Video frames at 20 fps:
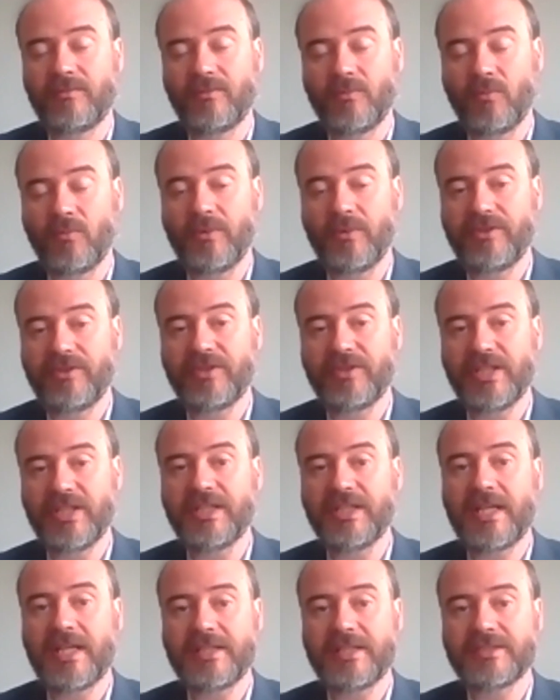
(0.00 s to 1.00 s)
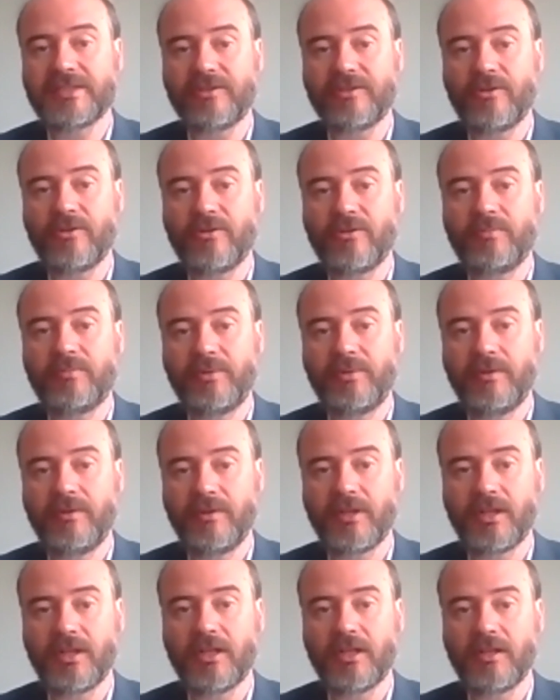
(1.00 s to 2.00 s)
within that scope
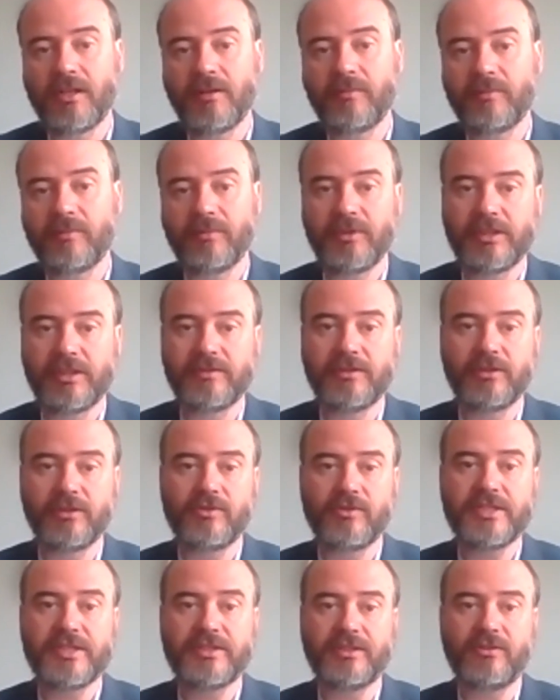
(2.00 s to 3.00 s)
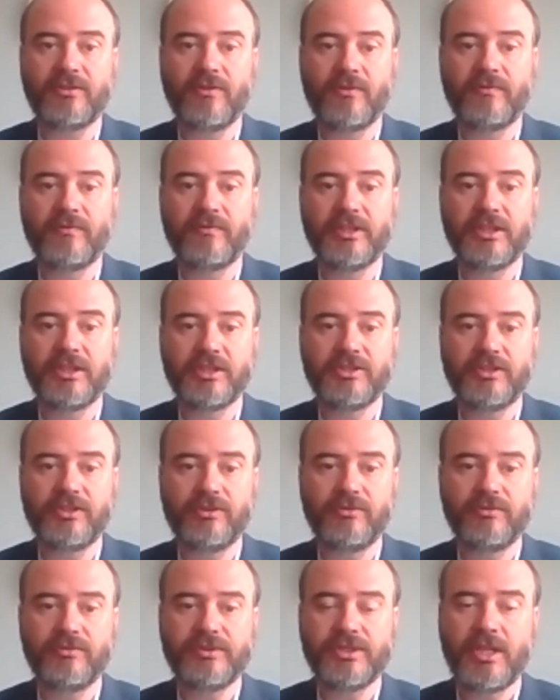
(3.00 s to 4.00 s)
in addressing COVID
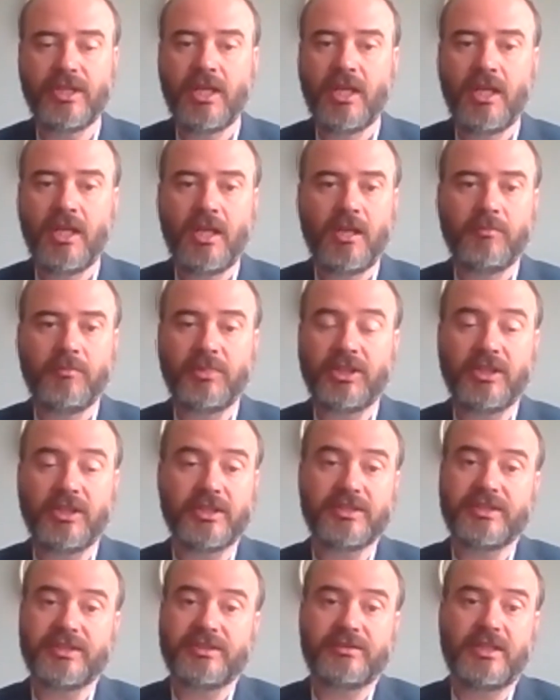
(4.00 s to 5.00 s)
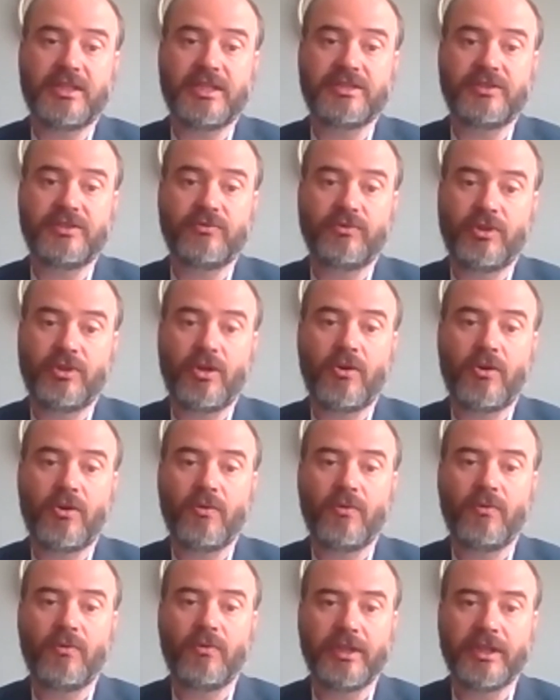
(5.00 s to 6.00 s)
issues, because as you
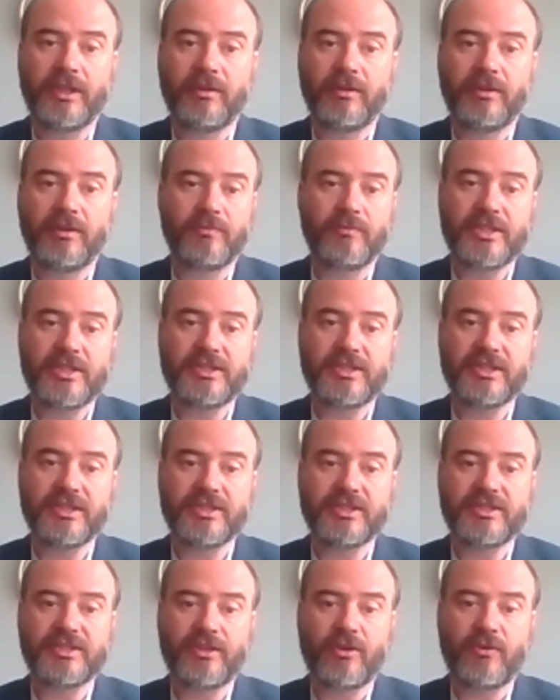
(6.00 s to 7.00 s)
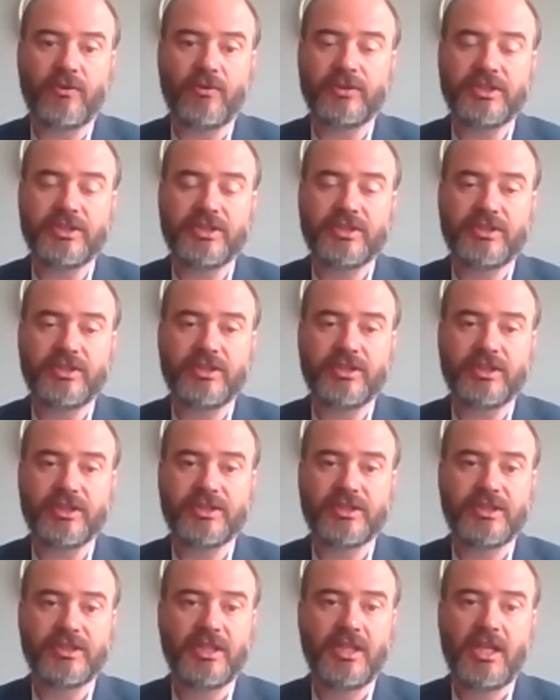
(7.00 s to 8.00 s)
know, and residents know, it's
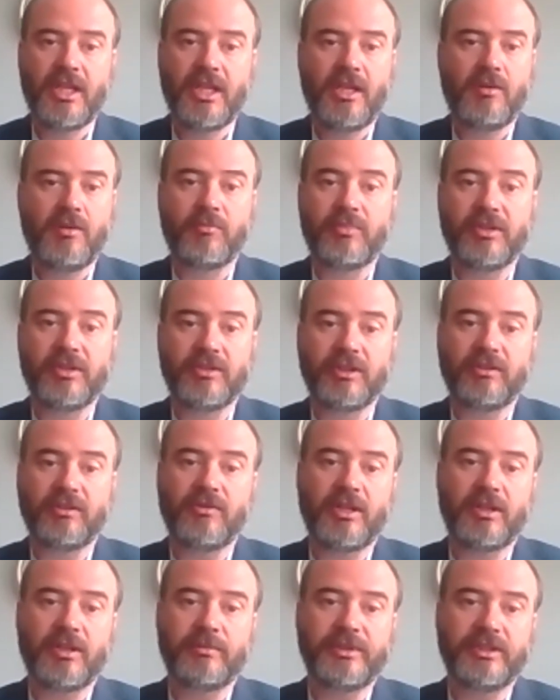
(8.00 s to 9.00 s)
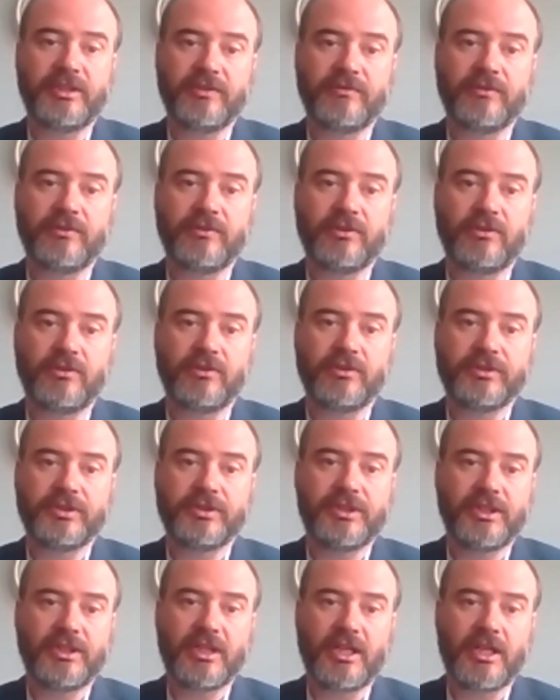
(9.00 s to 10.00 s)
just been incredibly
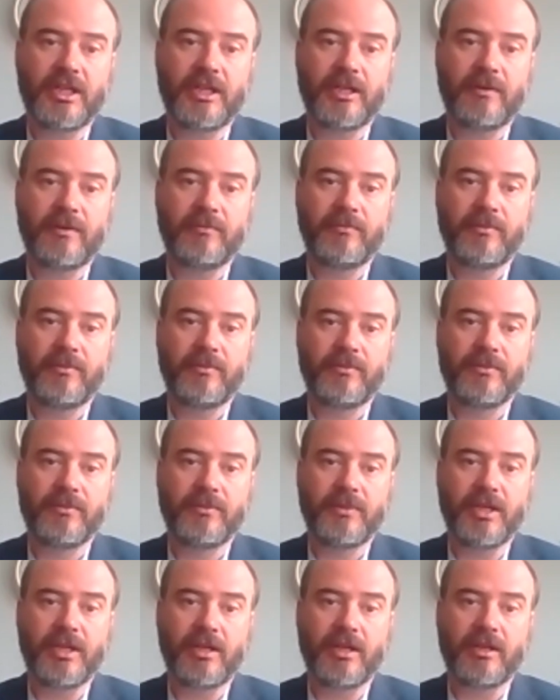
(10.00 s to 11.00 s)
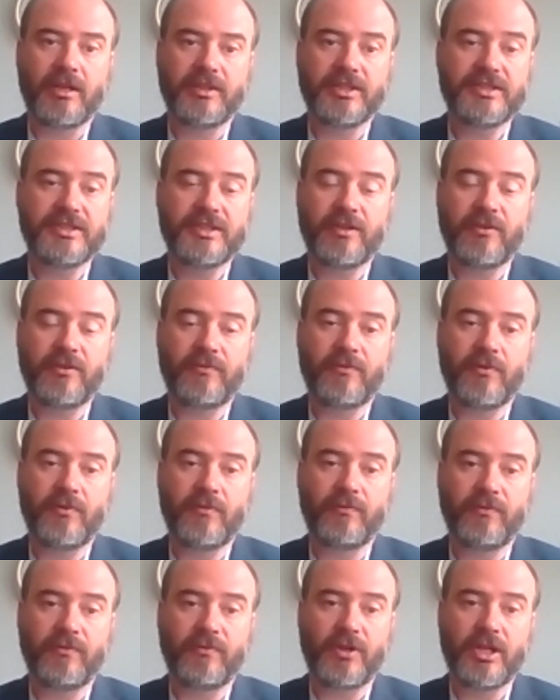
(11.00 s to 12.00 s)
difficult on the cell
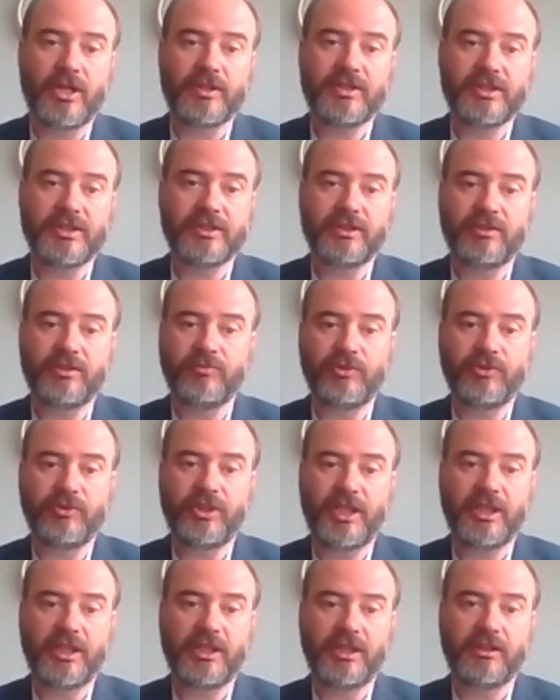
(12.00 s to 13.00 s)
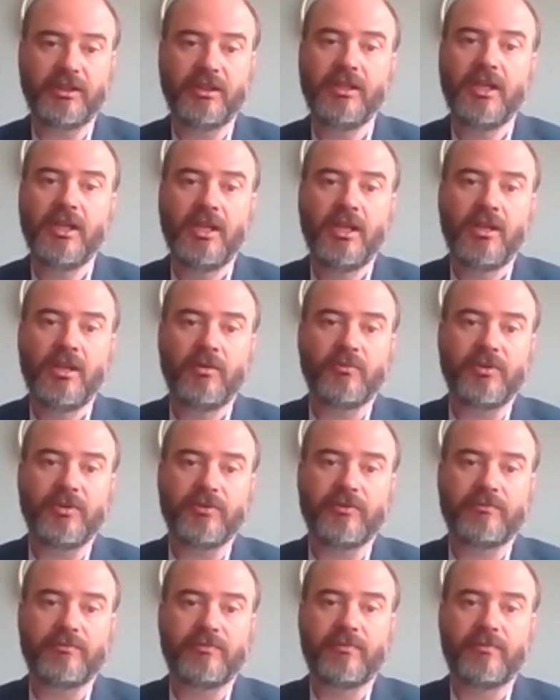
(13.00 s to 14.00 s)
phone front and communicating
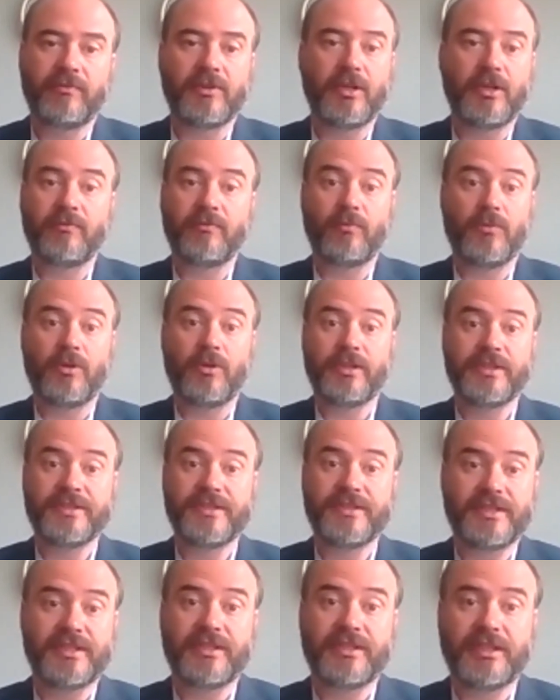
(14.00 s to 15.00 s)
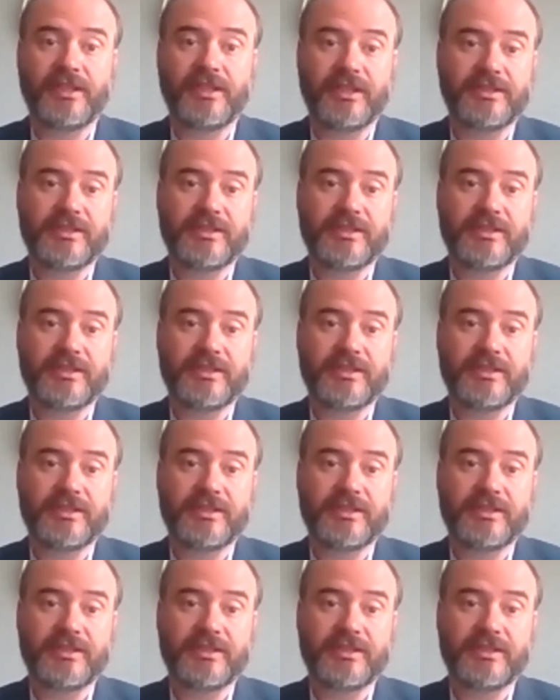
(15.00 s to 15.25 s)
with loved ones and